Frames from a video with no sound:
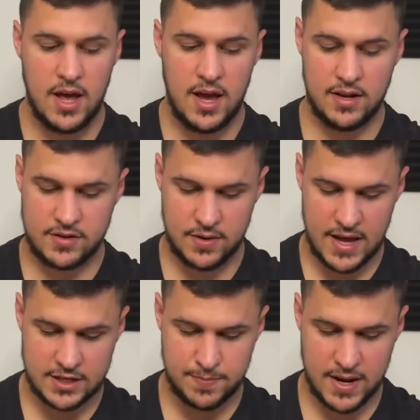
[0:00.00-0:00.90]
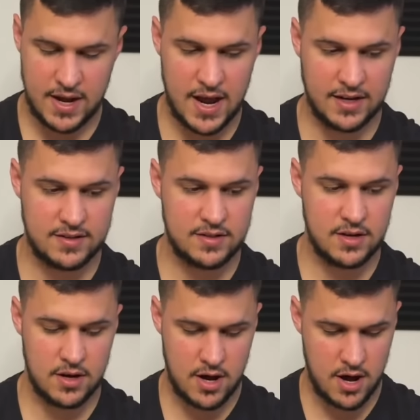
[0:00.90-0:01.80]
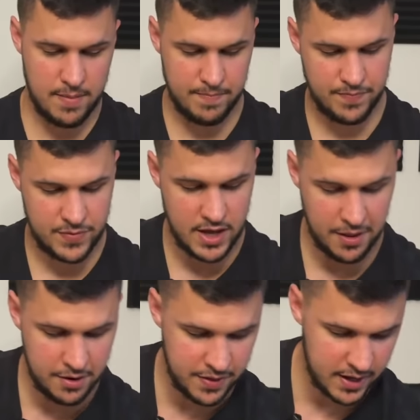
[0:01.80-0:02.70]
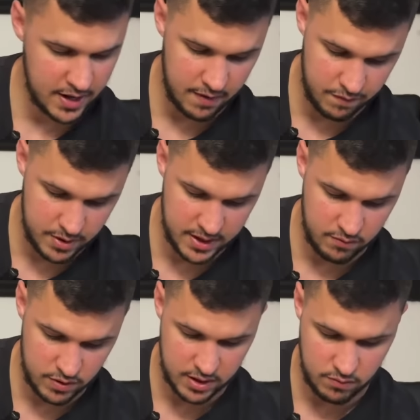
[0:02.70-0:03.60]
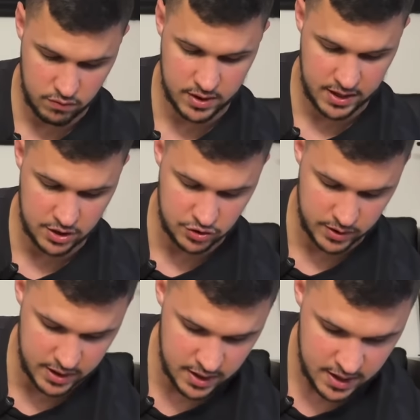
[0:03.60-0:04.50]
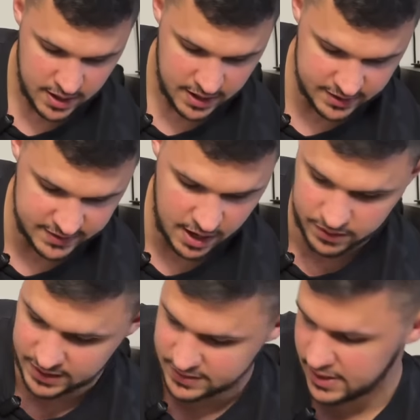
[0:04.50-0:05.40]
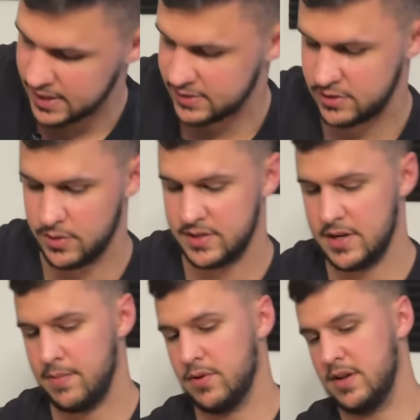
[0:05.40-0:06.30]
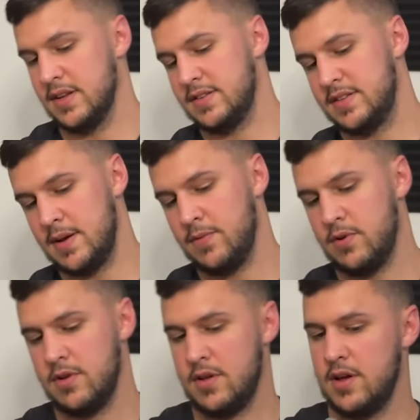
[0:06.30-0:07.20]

And so that's been nice. The other thing that I've really, really, really enjoyed is how easy it is to assemble and disassemble.